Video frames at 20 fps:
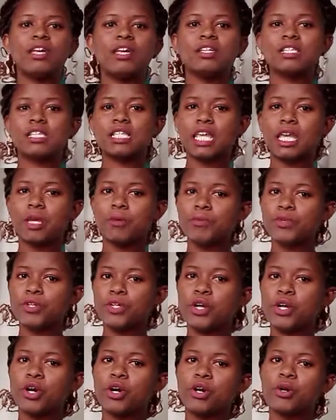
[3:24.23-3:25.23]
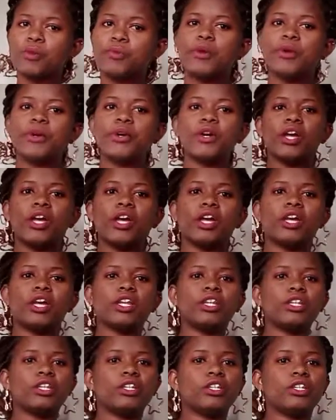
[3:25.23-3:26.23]
skip rope,
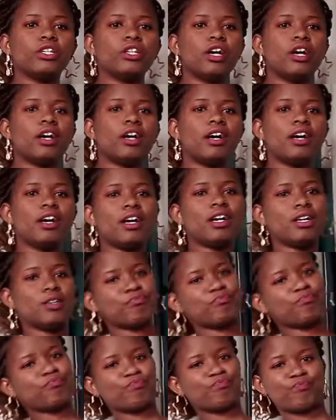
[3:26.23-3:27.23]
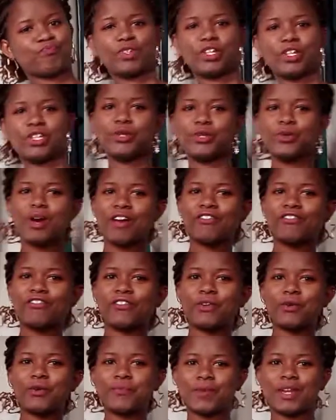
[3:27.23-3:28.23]
uh do a
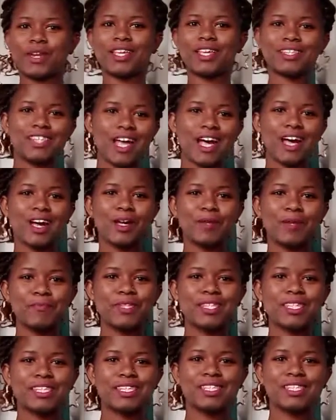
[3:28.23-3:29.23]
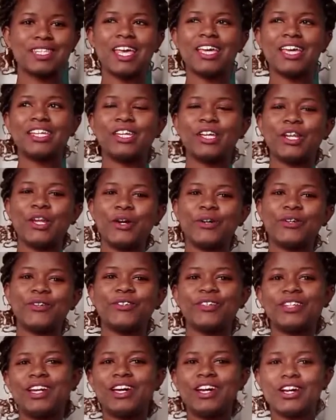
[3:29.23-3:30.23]
few press ups, you
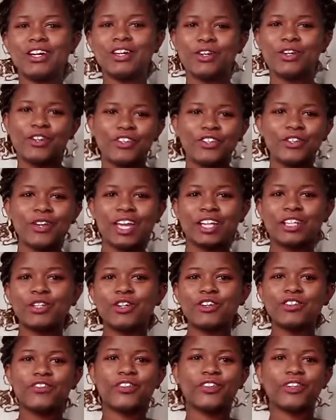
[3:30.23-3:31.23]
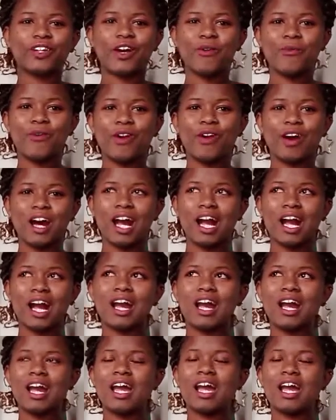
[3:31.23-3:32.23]
can go for a walk.
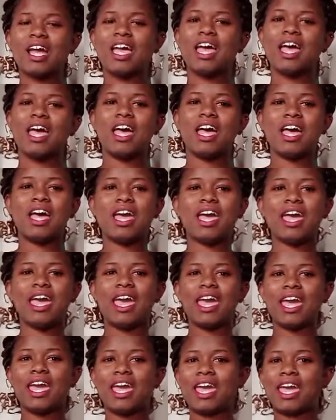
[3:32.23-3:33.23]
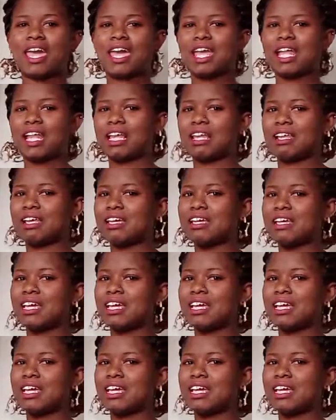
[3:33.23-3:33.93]
And